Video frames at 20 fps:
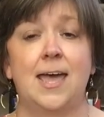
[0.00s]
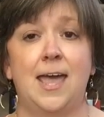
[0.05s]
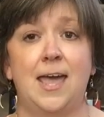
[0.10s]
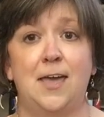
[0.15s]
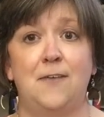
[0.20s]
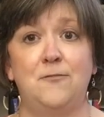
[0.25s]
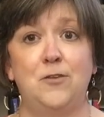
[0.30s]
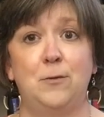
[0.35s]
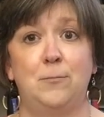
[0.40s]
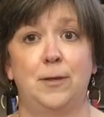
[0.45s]

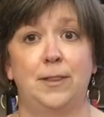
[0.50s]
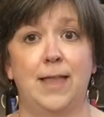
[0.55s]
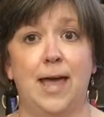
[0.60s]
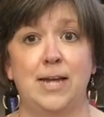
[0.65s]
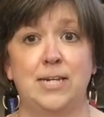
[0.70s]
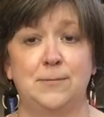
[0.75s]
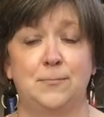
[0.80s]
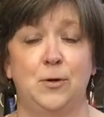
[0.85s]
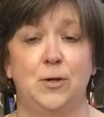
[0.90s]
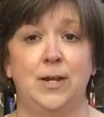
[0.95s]
If you would
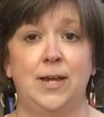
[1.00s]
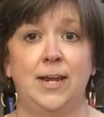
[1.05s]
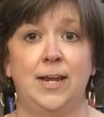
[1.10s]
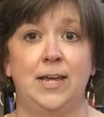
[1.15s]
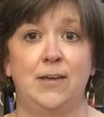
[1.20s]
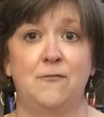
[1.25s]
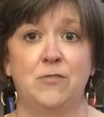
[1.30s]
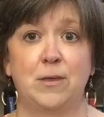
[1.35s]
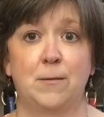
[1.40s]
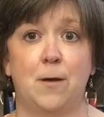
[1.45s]
like to put
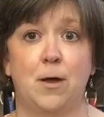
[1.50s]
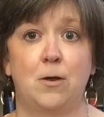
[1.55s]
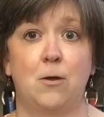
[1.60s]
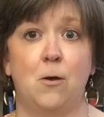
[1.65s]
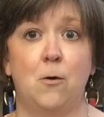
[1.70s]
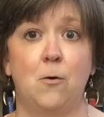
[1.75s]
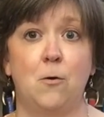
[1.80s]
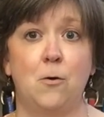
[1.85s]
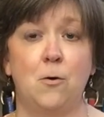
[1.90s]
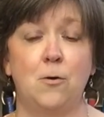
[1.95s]
any of them on
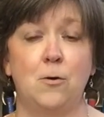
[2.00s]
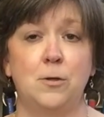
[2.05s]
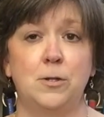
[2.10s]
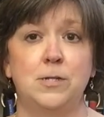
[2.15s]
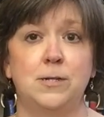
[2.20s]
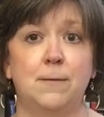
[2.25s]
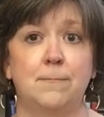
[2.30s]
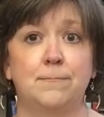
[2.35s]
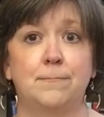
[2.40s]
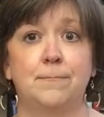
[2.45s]

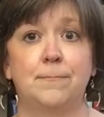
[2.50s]
hold,